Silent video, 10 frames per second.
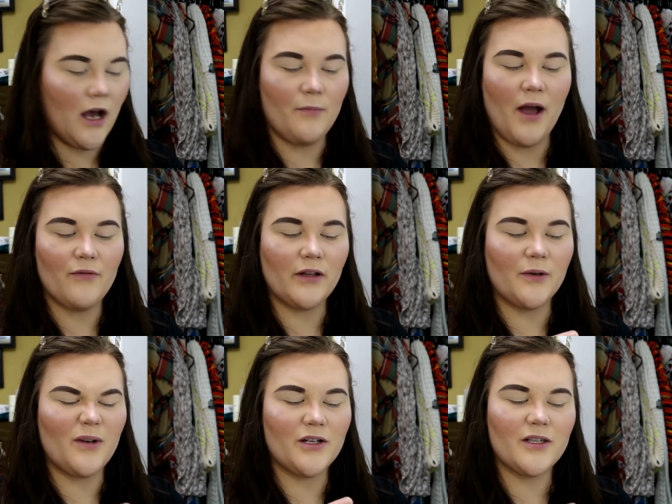Um, I
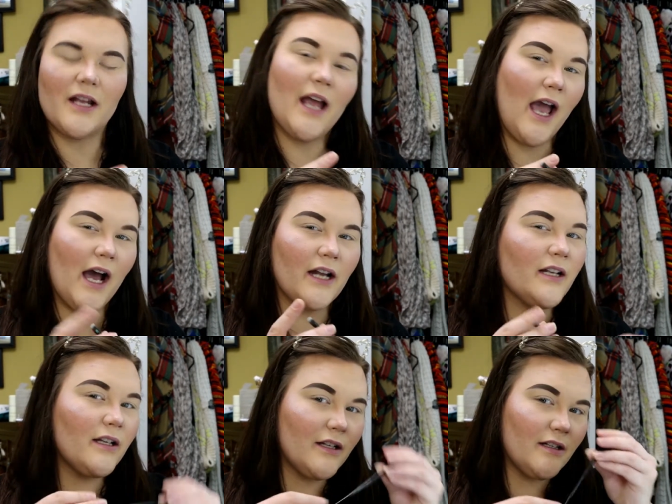really wish that it
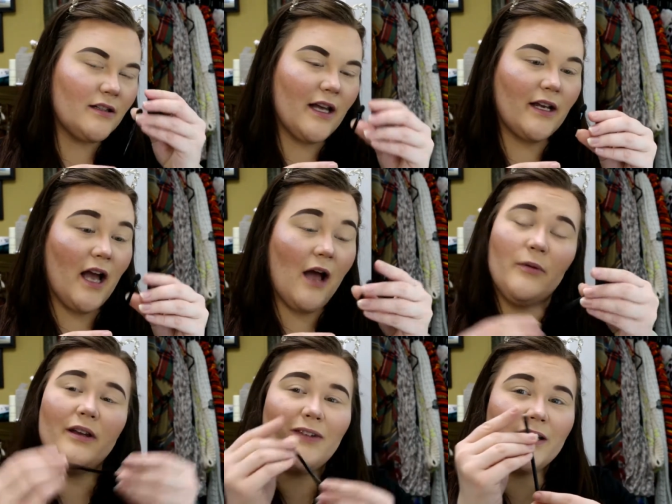had, like, I
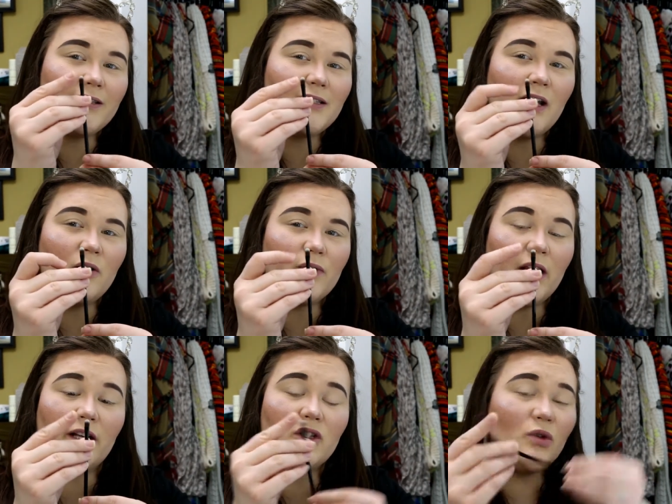would even settle for
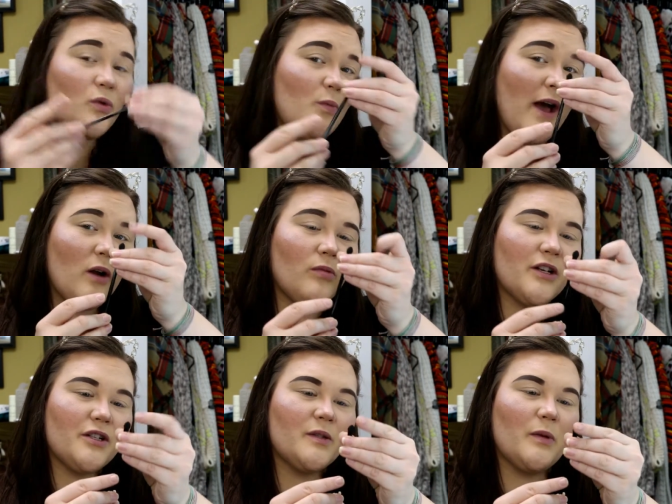like two paddle
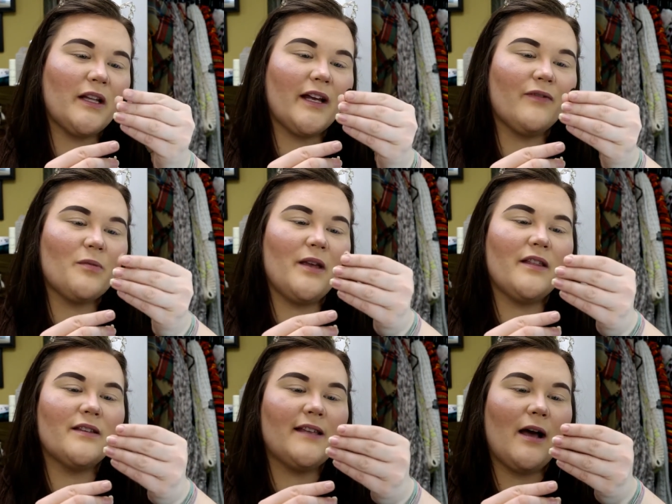brushes, but like for me,
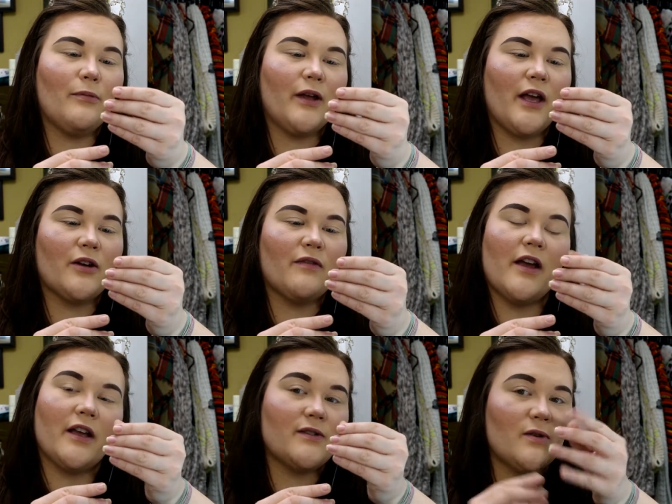this applicator
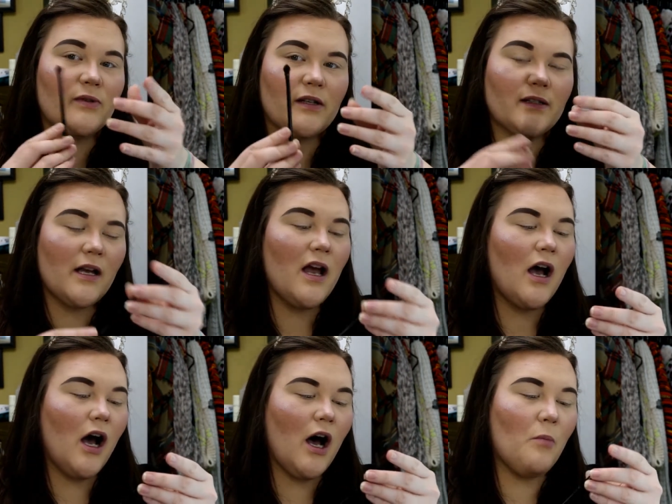thing is useless.
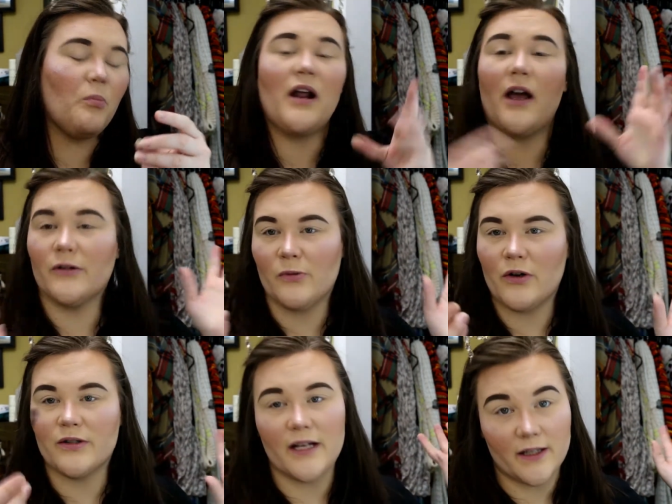Um, but I also
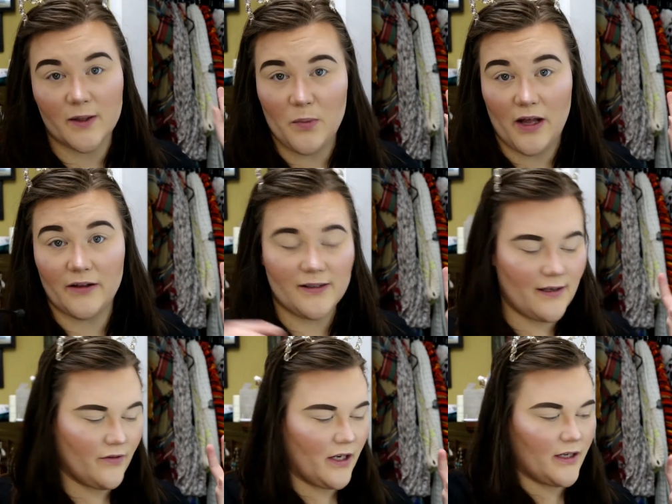understand that the palette is
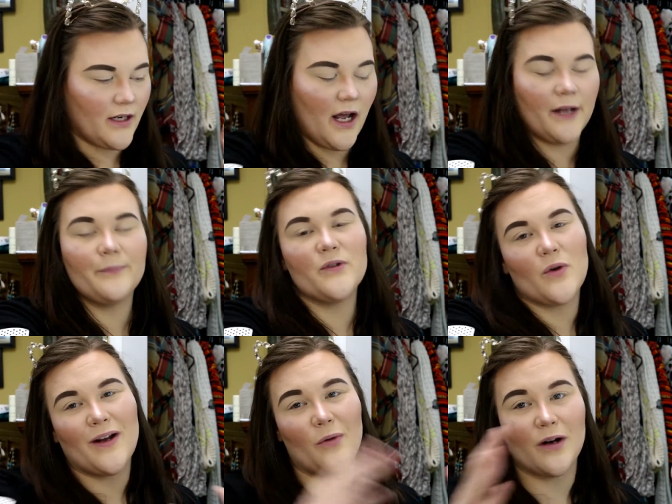seven ninety-nine, so
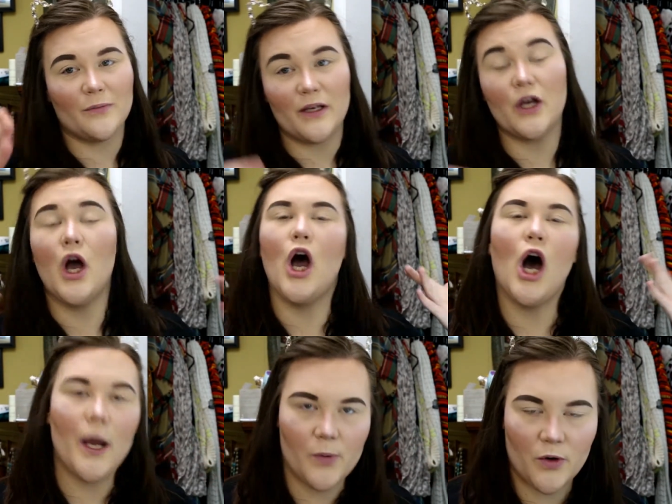I don't want to be
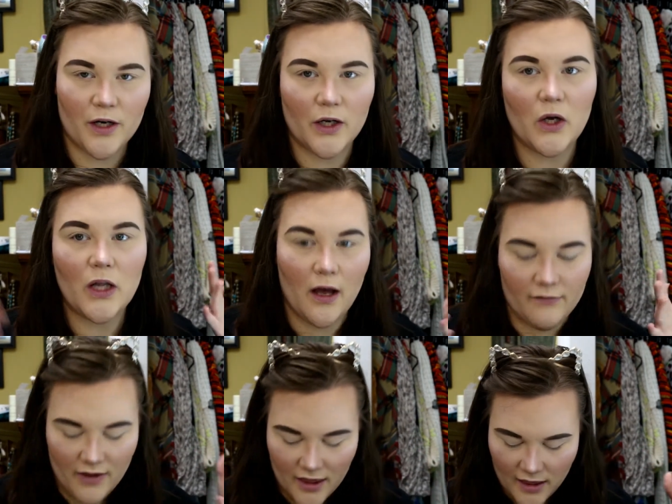hypercritical
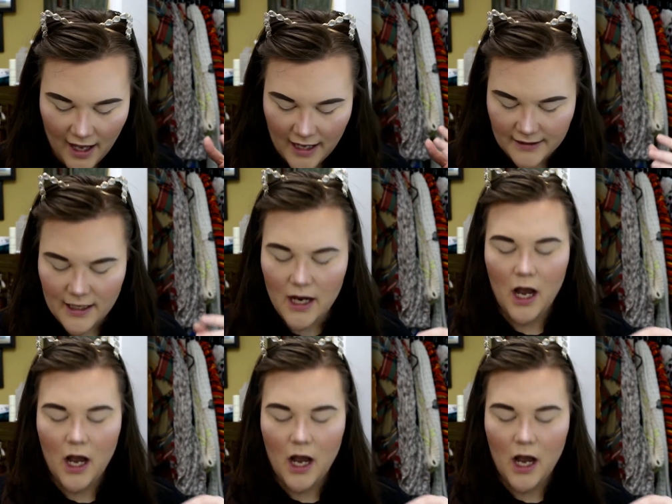of that.